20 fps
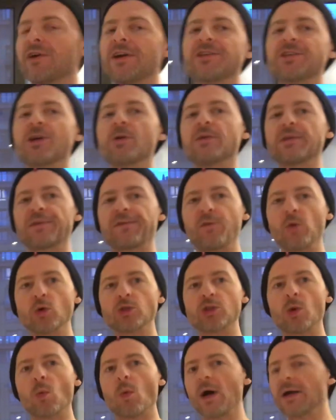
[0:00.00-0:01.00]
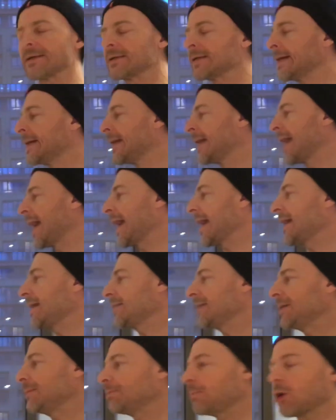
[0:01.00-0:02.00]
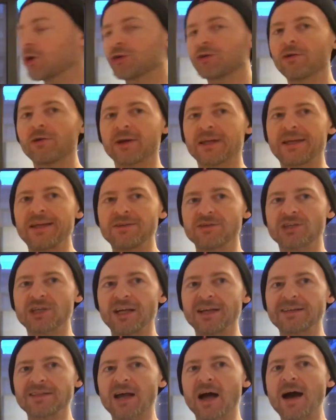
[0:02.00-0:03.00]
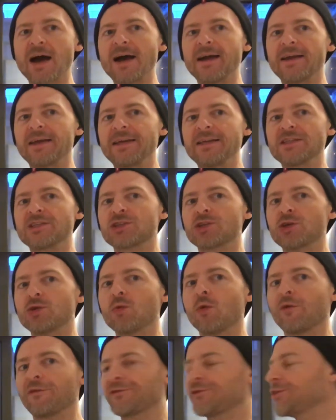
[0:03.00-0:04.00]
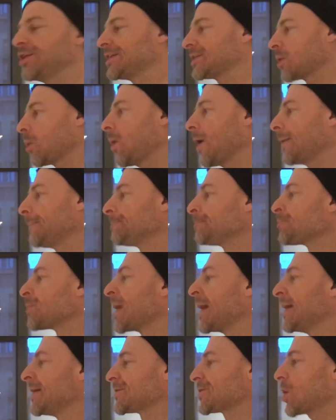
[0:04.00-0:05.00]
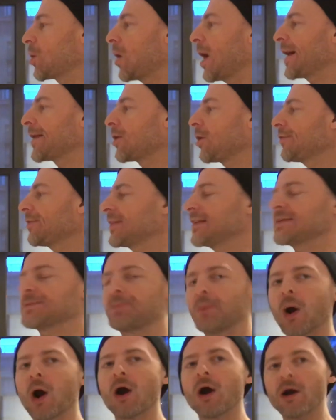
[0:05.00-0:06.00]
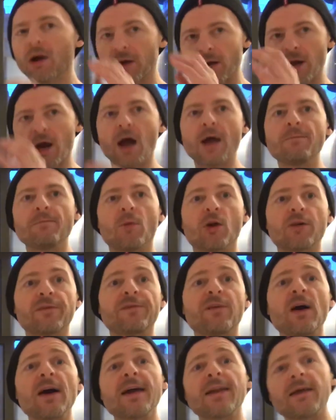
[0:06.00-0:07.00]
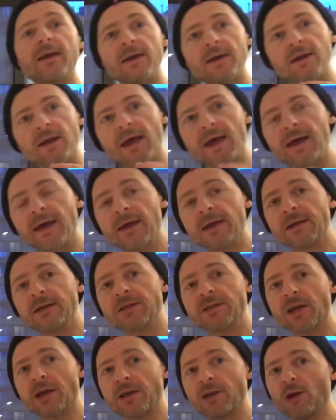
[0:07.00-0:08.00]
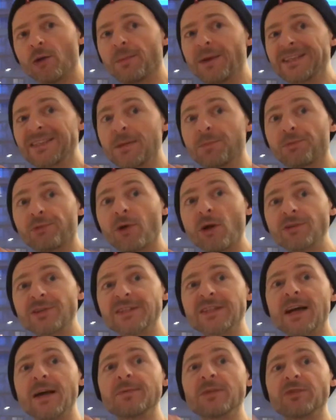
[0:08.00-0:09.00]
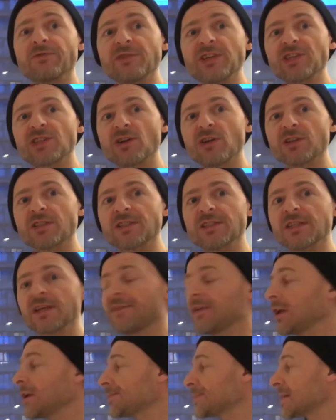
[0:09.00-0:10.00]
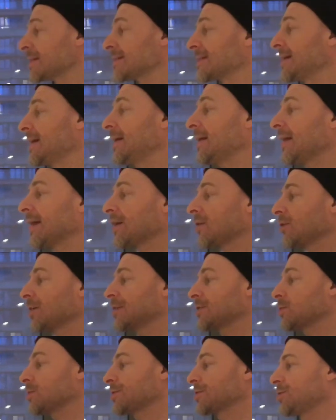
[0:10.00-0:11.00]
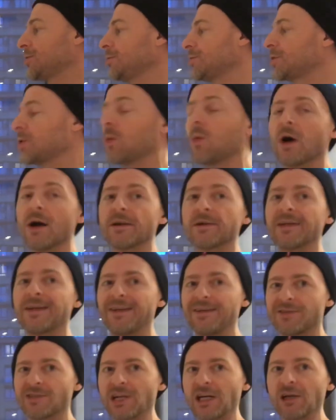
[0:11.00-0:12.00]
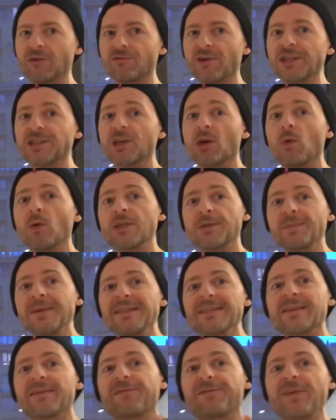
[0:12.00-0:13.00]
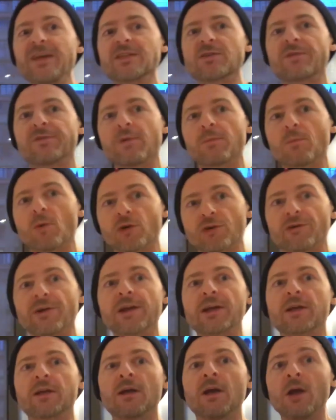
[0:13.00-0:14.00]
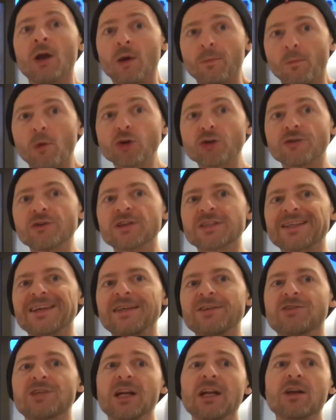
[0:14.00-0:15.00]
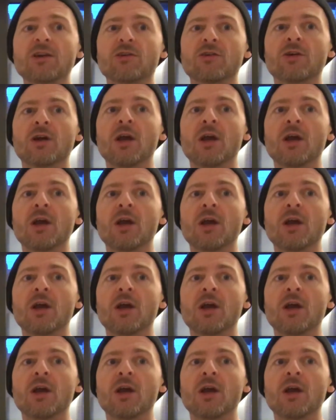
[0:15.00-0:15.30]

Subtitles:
ratio is 4-to-1, and the moderate ketogenic diet is 2 or 3-to-1. So I got this bar, I modified it, and basically prototyped and researched and developed until I got it to a 2-to-1 ketogenic ratio, which means it fits with a moderate ketogenic